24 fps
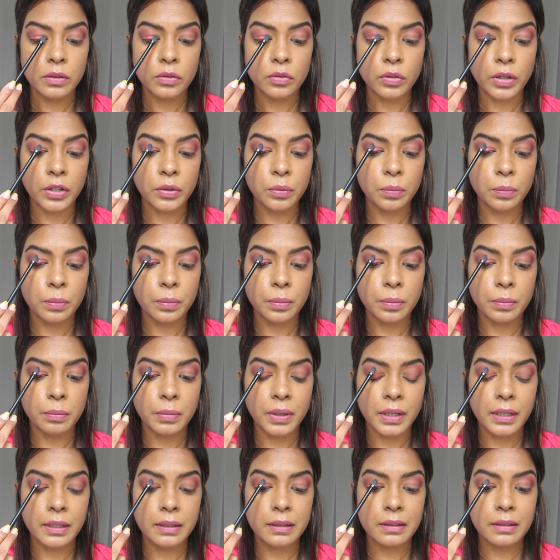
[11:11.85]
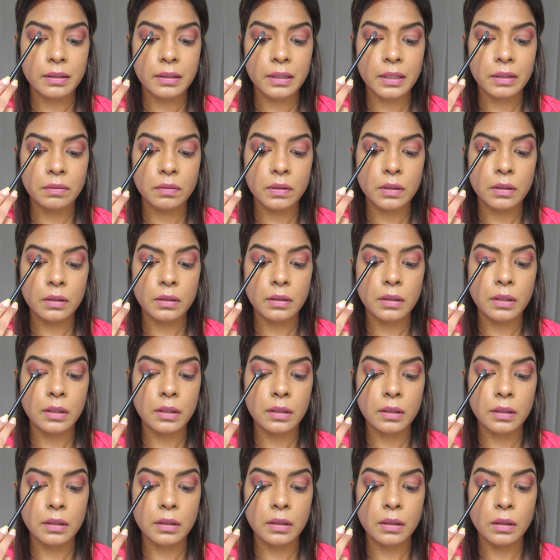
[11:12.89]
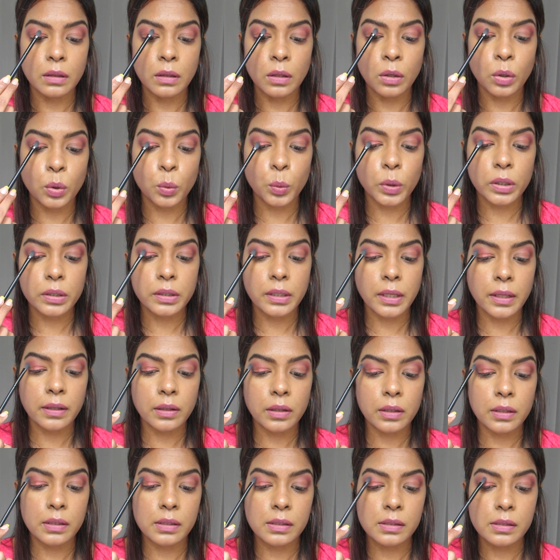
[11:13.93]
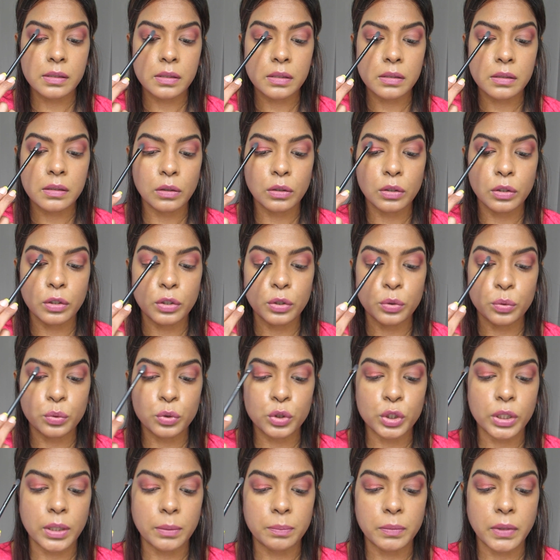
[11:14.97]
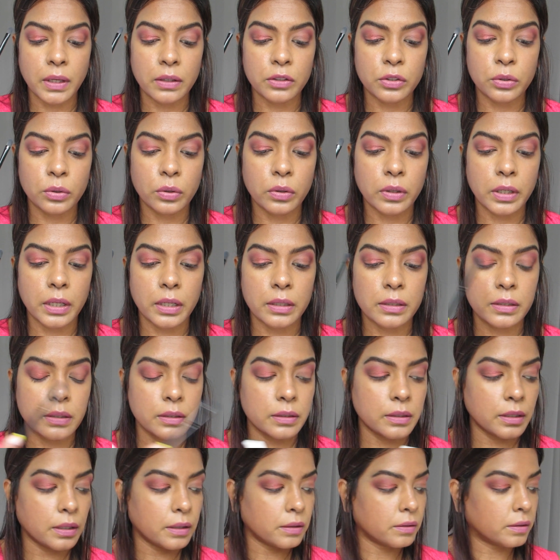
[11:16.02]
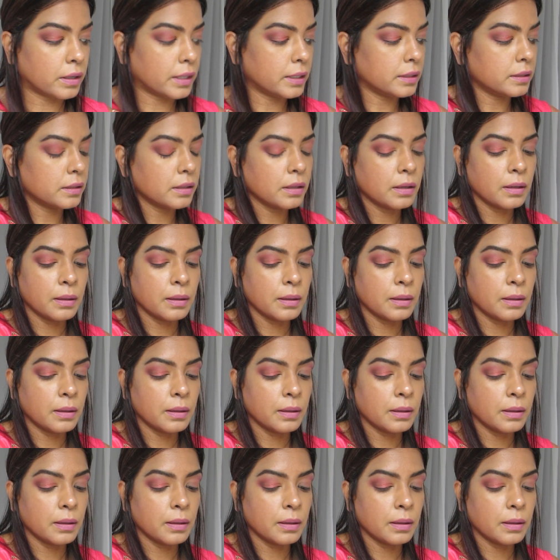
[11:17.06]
Try to make it even lower than this U shape that you created there, right?